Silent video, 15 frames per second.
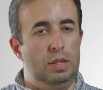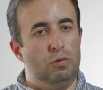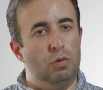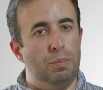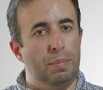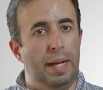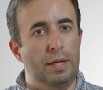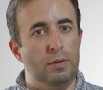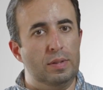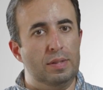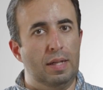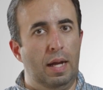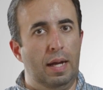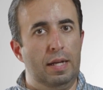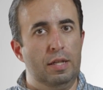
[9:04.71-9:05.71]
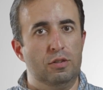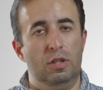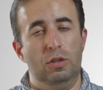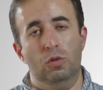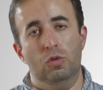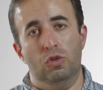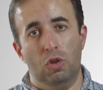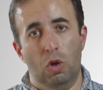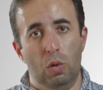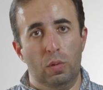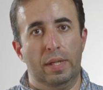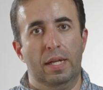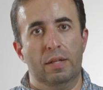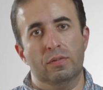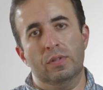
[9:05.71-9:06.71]
if your battery dies and you
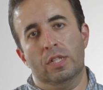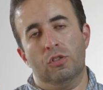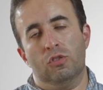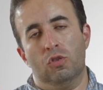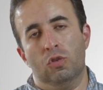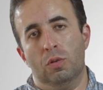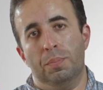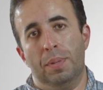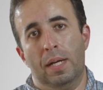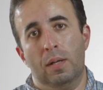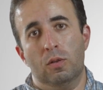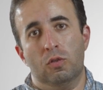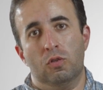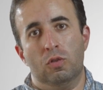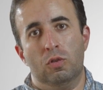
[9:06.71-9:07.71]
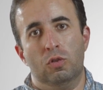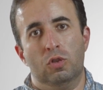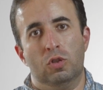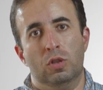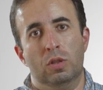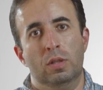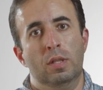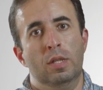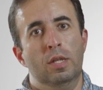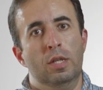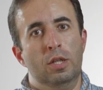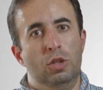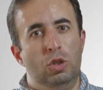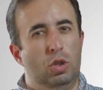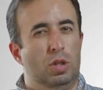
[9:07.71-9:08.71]
don't have an external power solution,
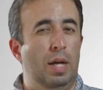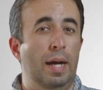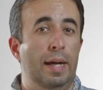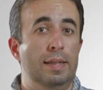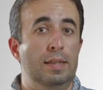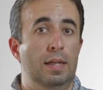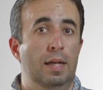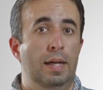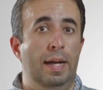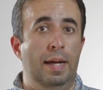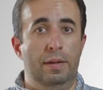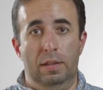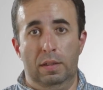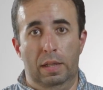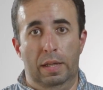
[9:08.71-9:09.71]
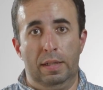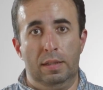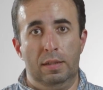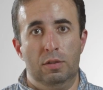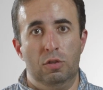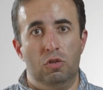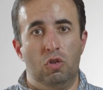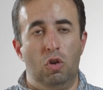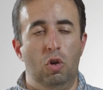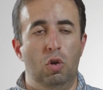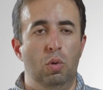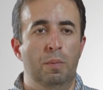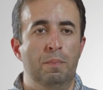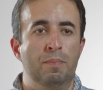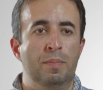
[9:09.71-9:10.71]
you're kind of out of luck.
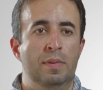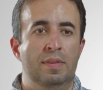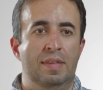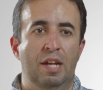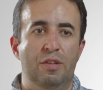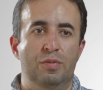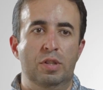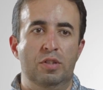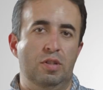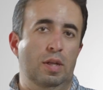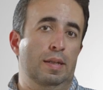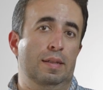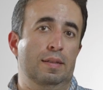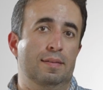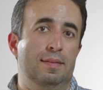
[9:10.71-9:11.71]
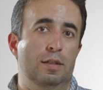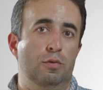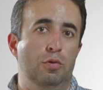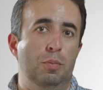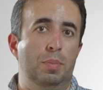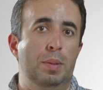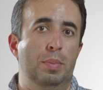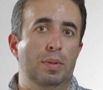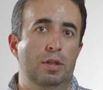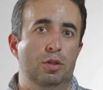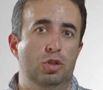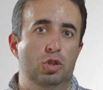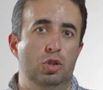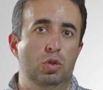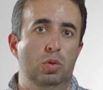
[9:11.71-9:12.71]
So definitely something to consider for people that
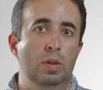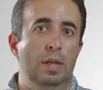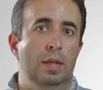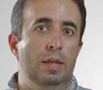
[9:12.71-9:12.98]
shoot